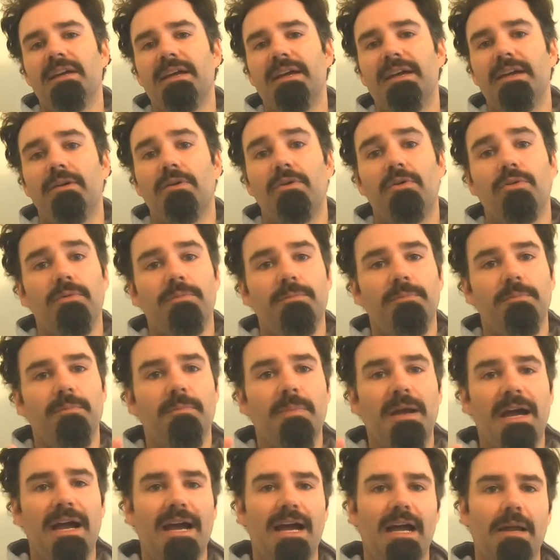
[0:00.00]
or
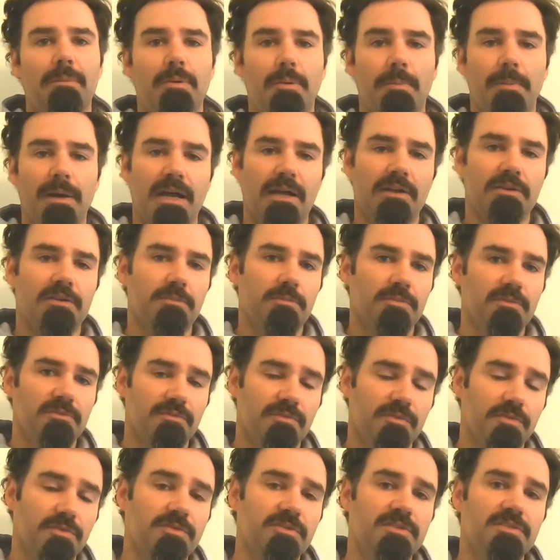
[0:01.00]
hyper palatable
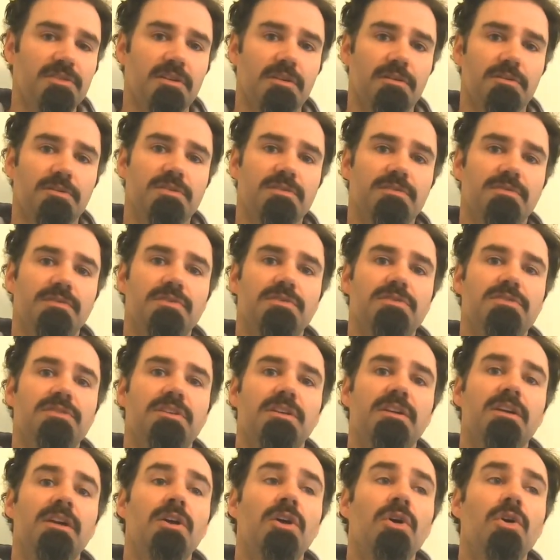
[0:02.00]
foods, and those foods that
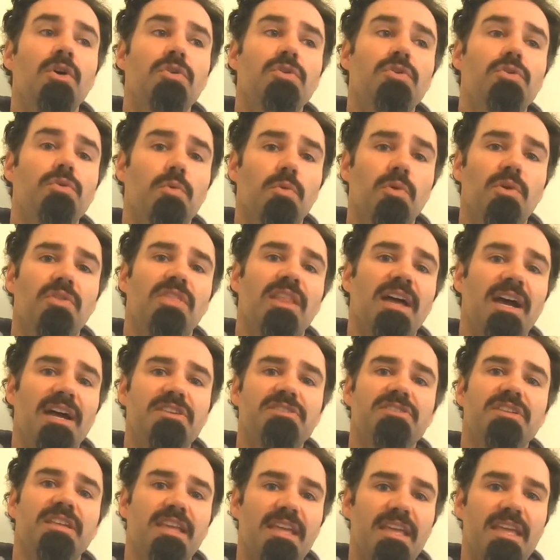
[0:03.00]
you will
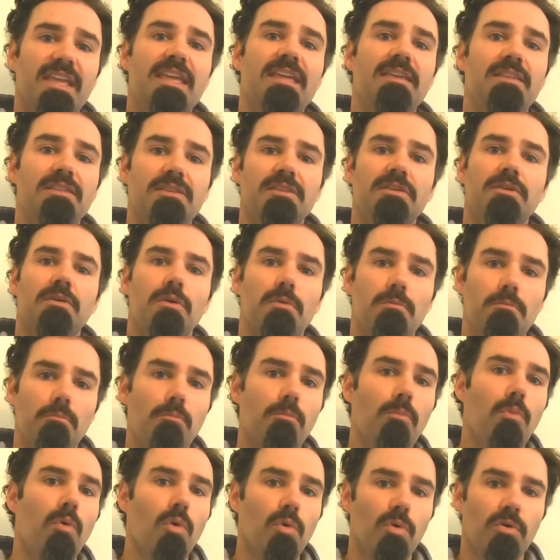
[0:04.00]
naturally eat
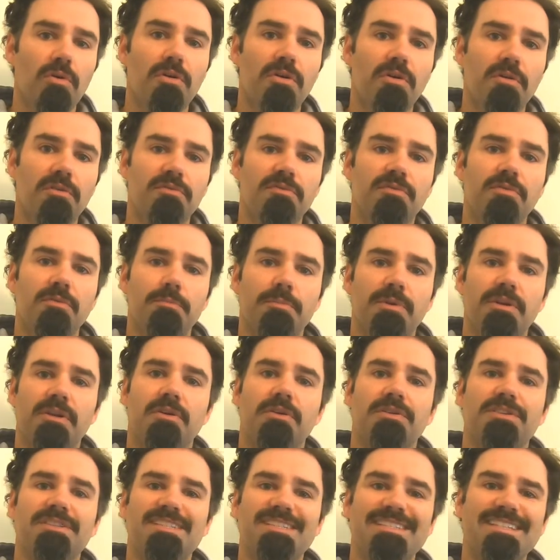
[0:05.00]
more of
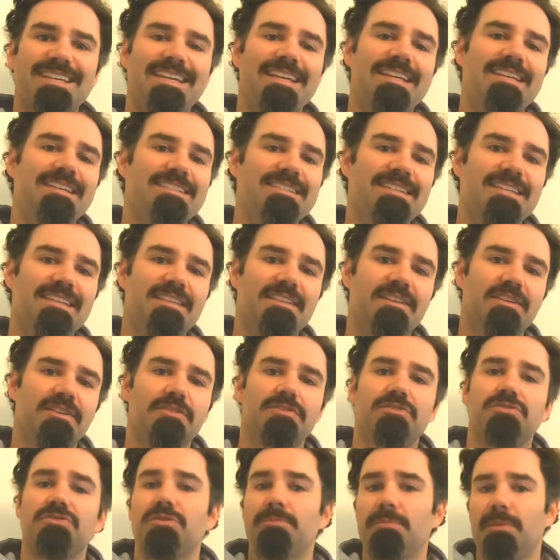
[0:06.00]
because it's easy to
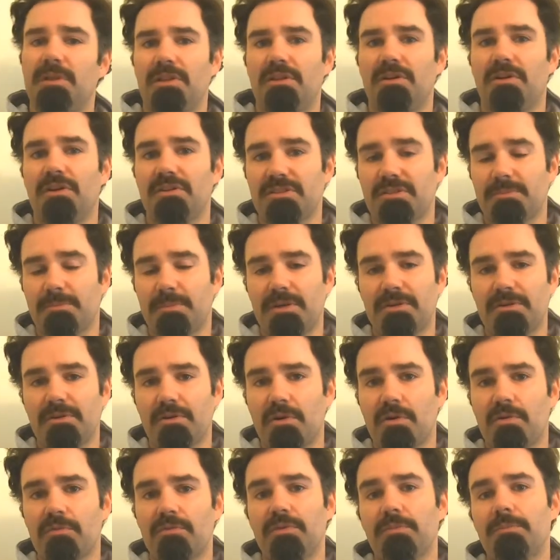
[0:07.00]
consume a large amount
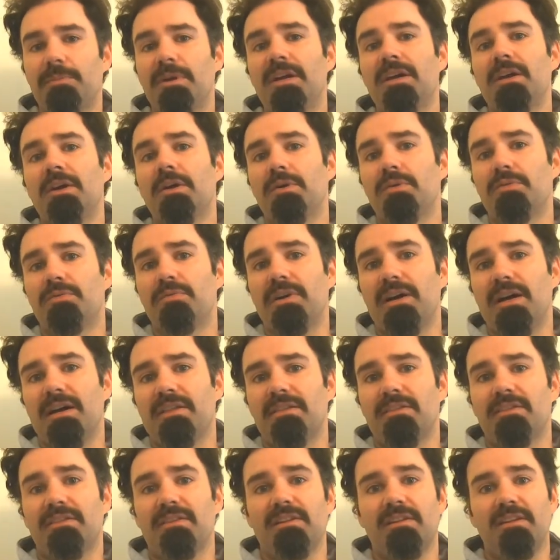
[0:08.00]
of them rather
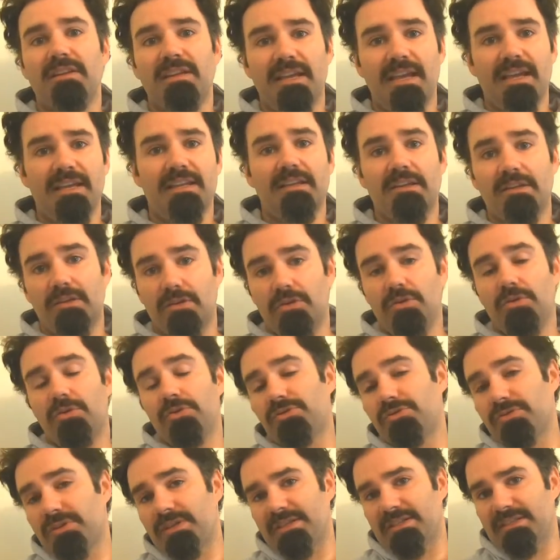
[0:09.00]
than getting
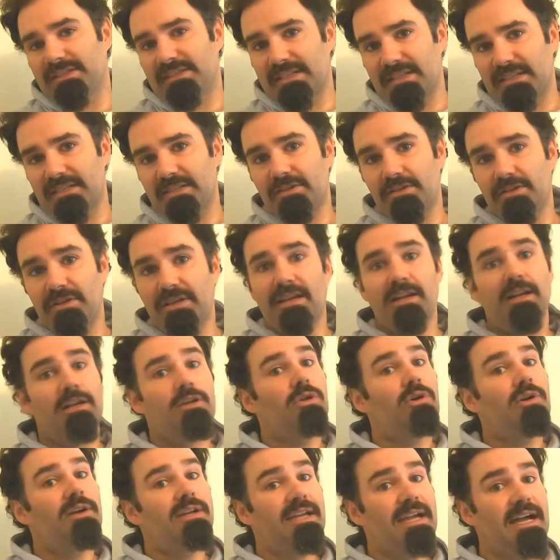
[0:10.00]
nutrients in. You're getting a lot
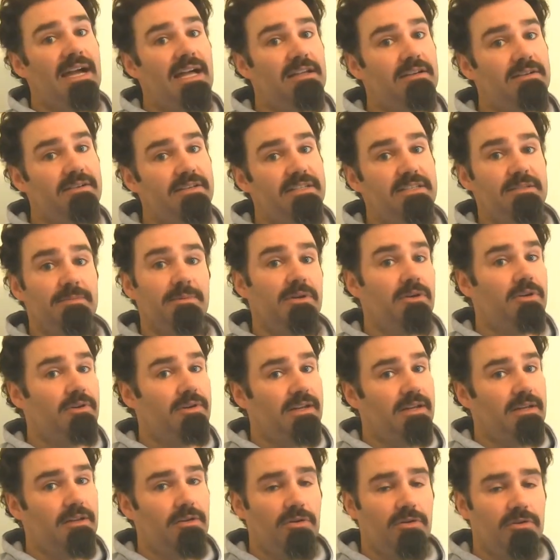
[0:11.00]
of calories but not getting
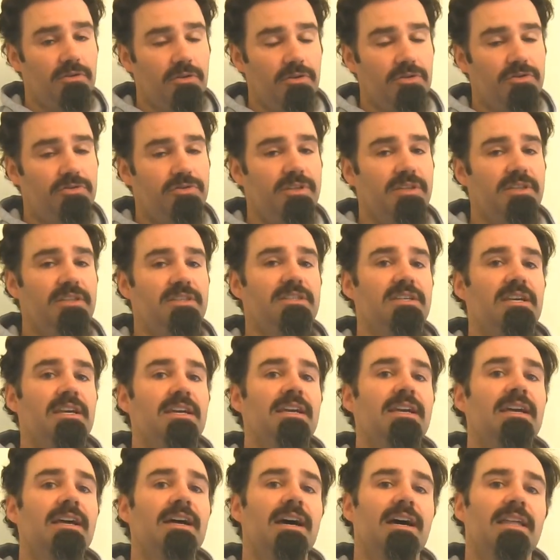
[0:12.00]
a lot of nutrients,
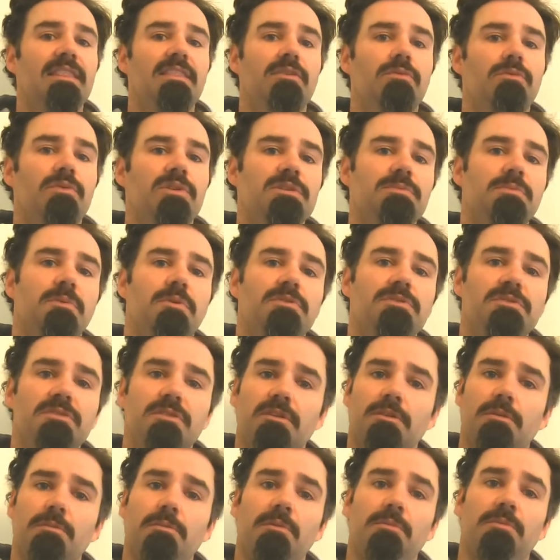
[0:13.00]
and the response in the
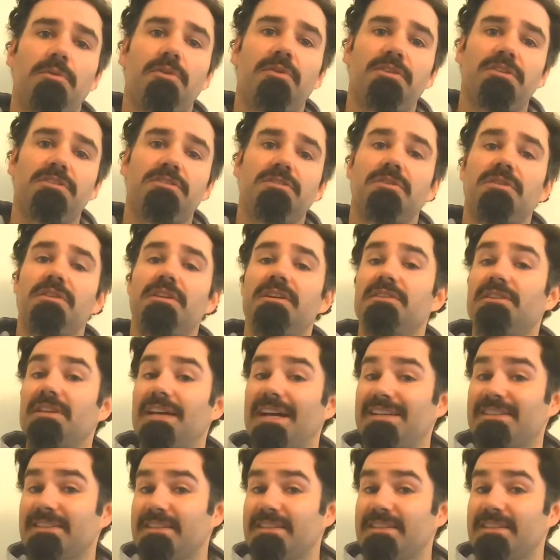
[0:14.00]
human body is not there to actually